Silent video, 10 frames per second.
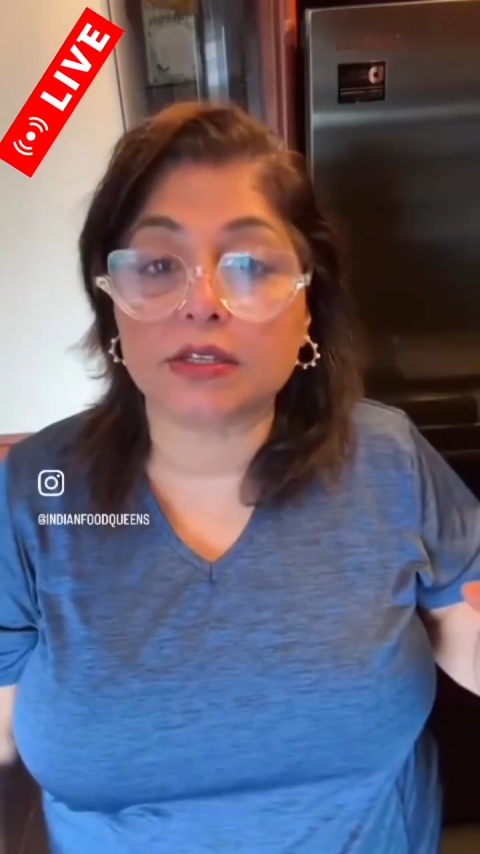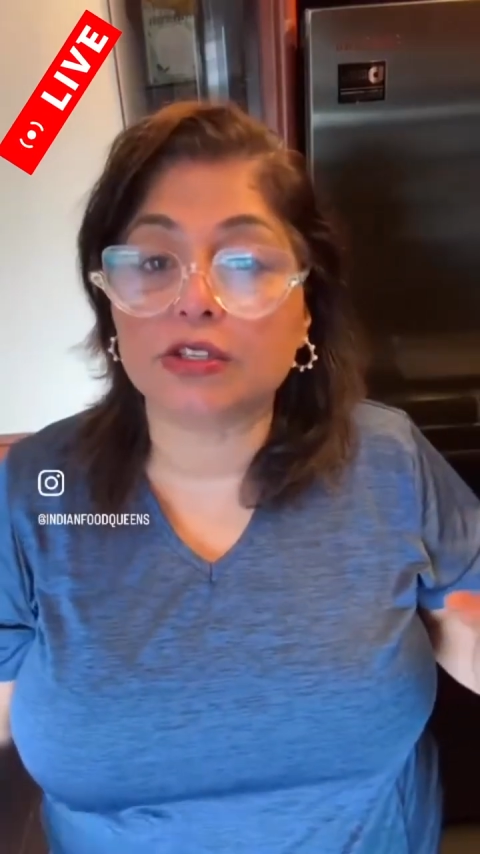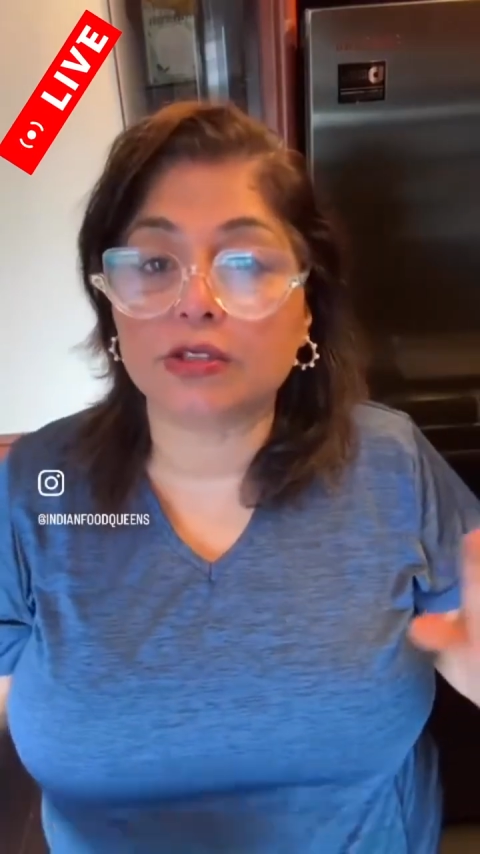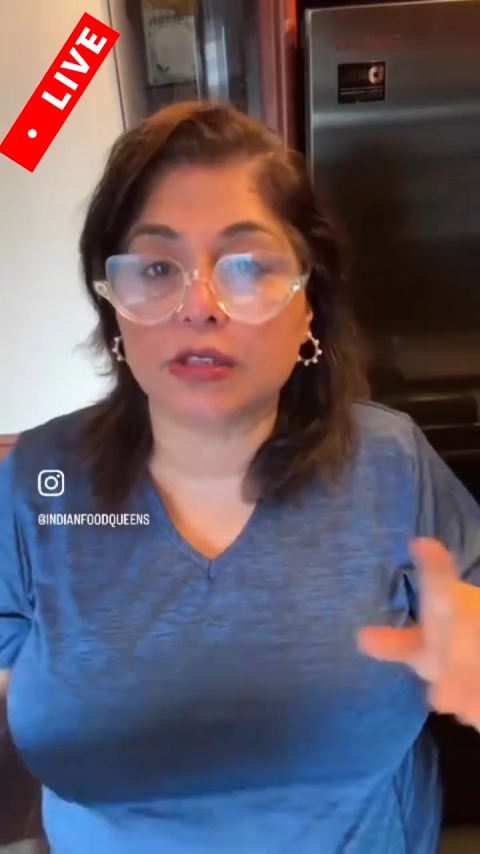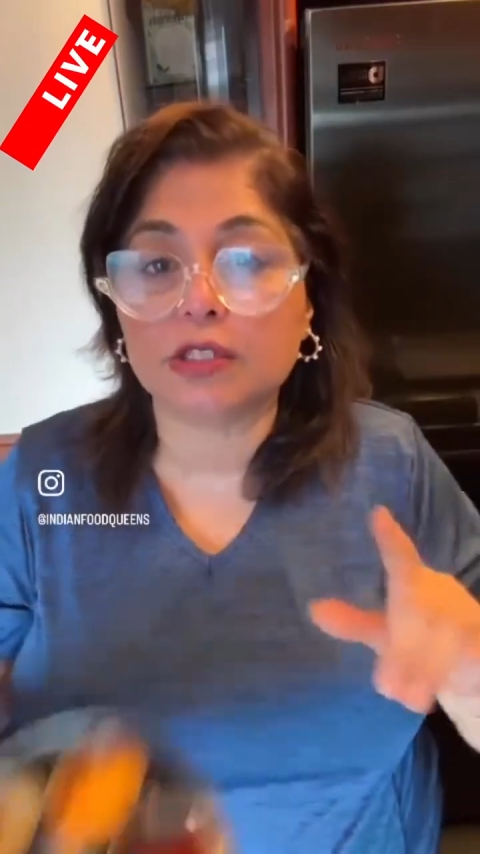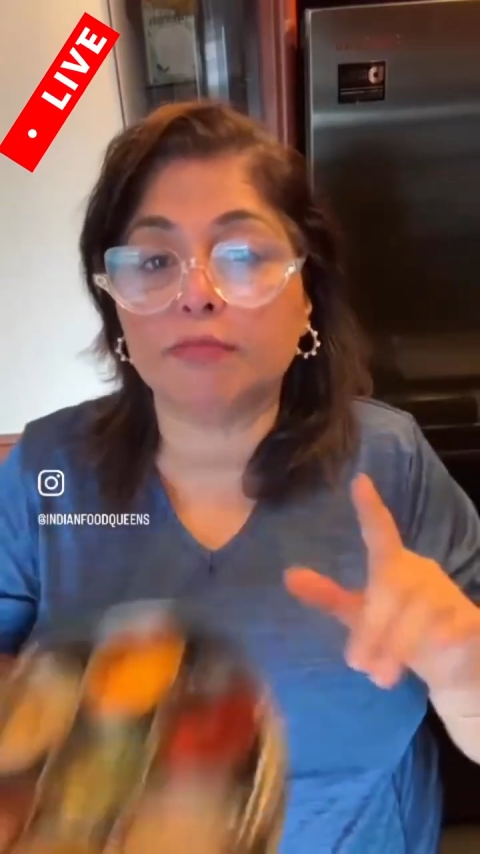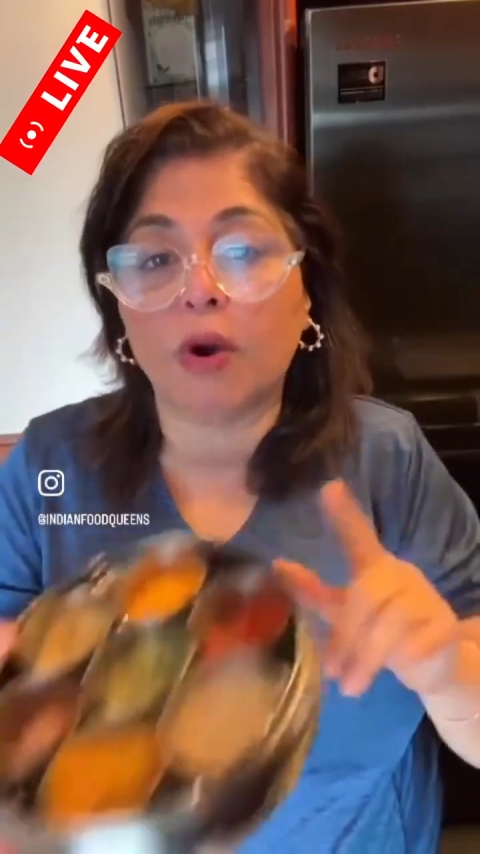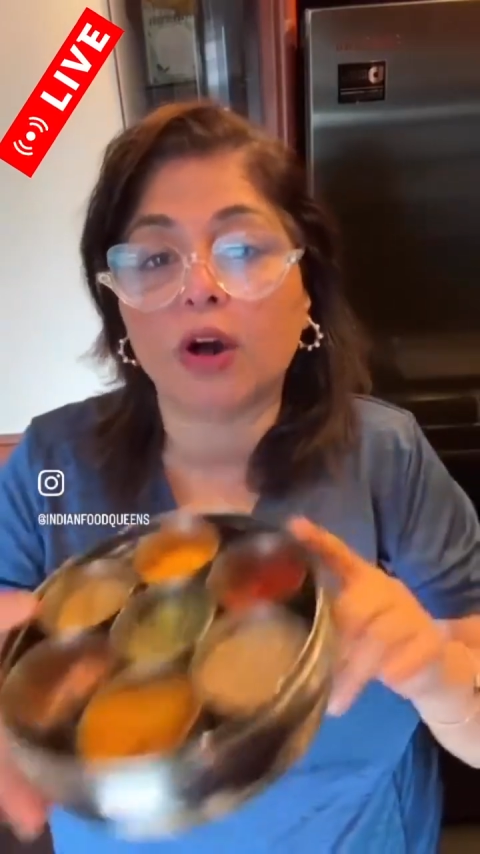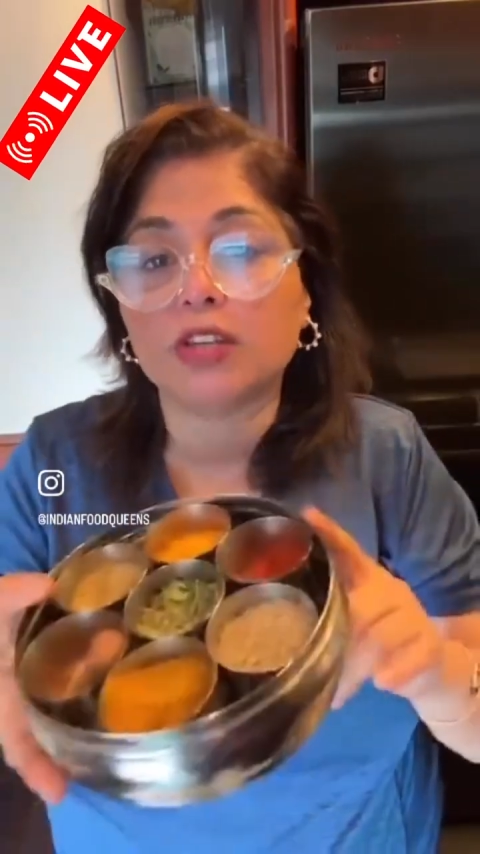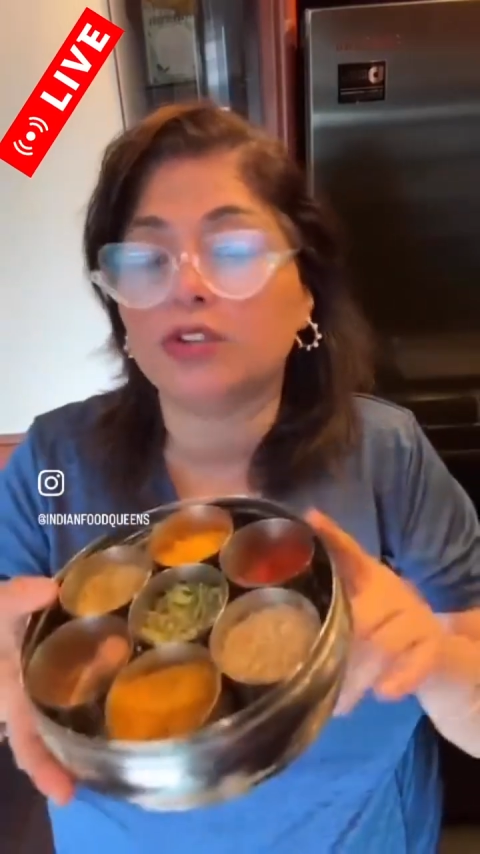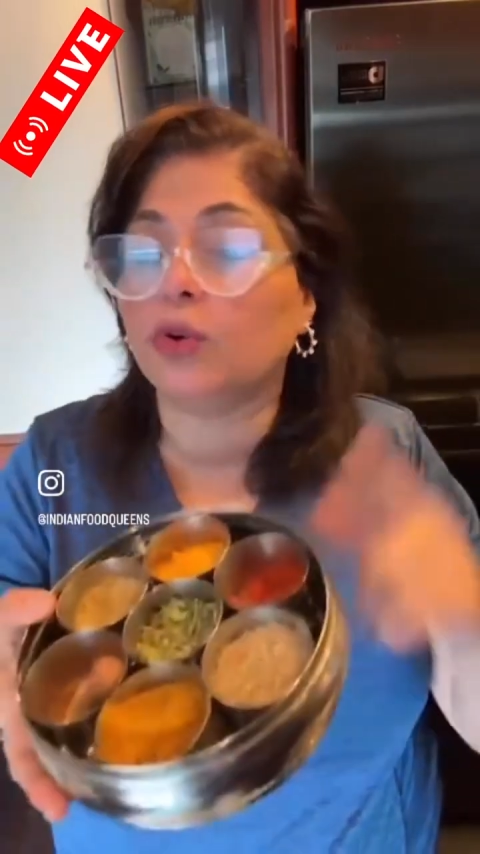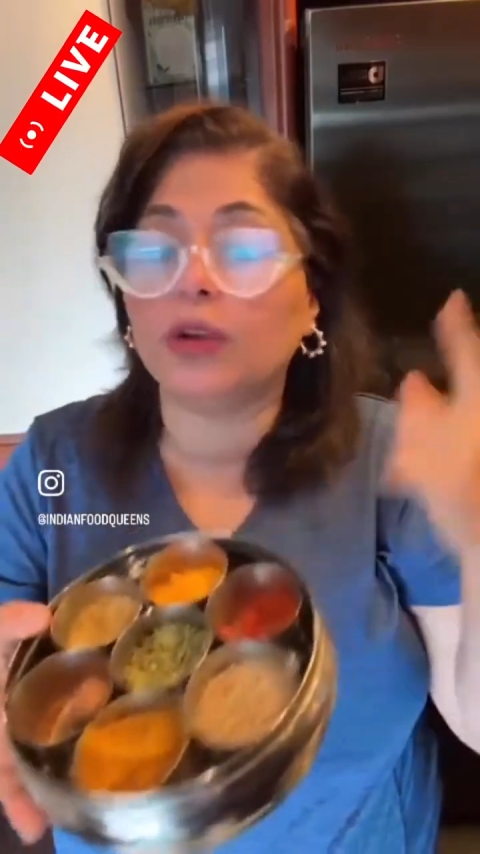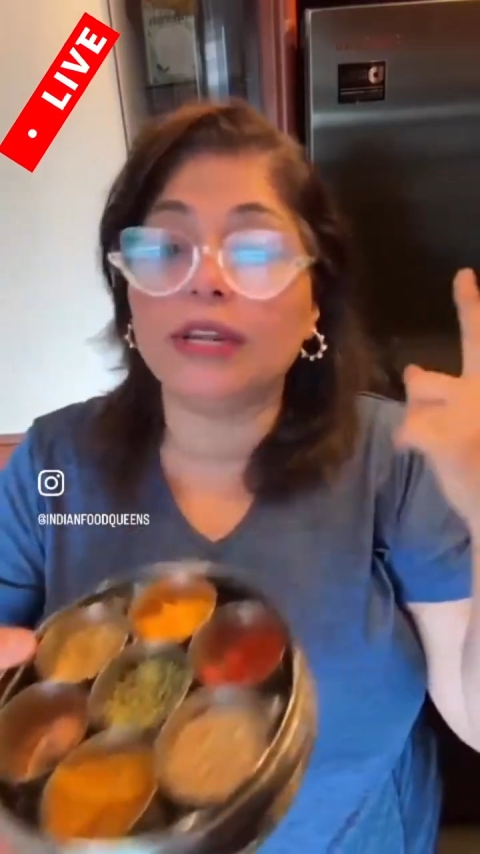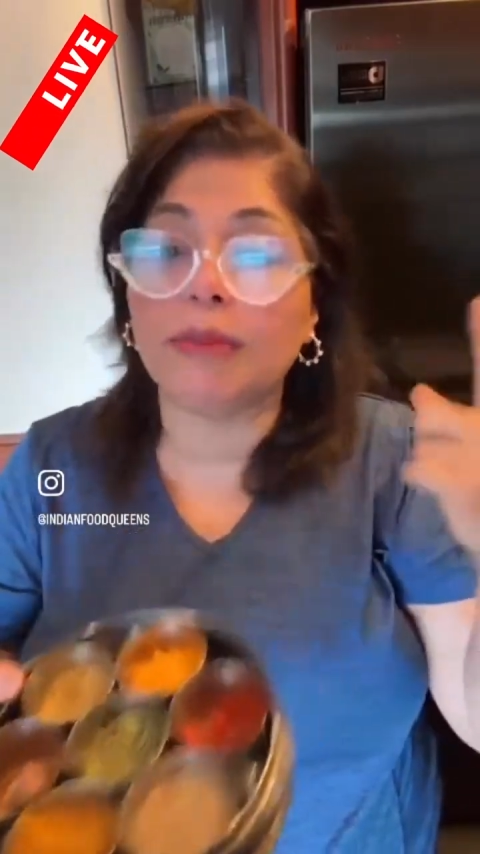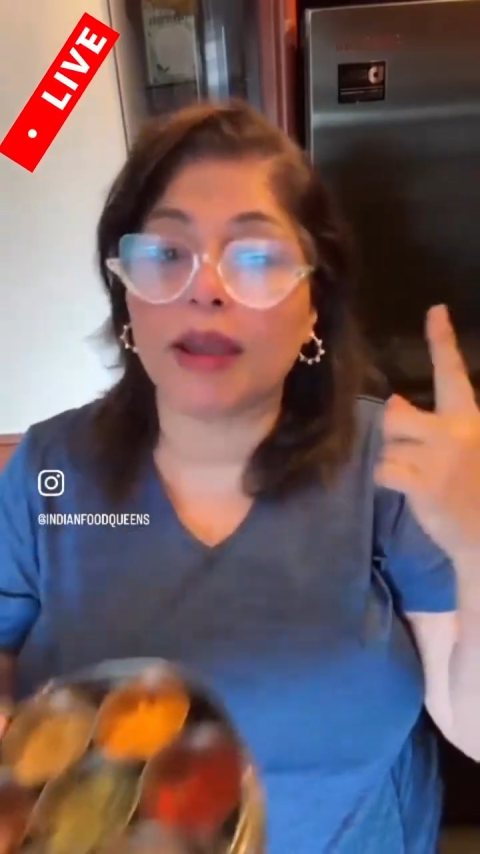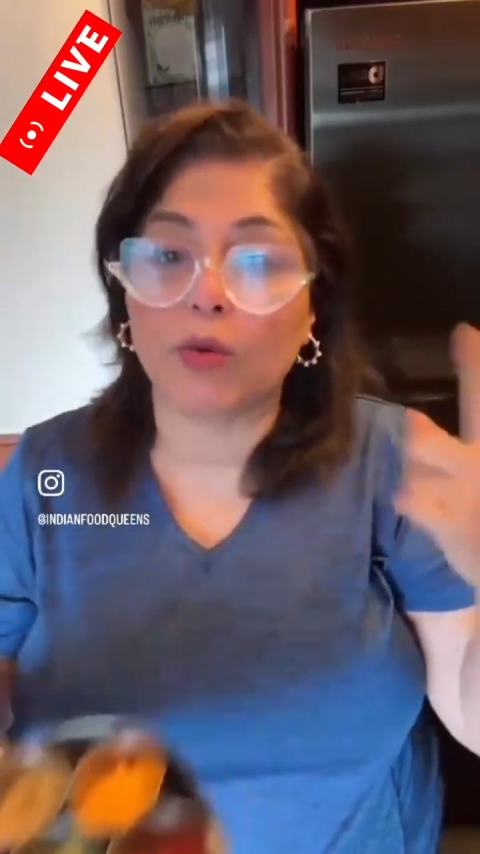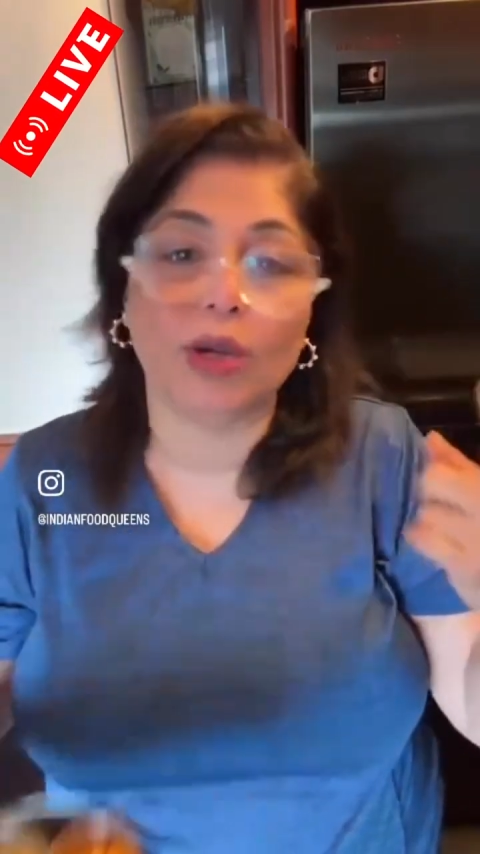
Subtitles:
because this box you'll only buy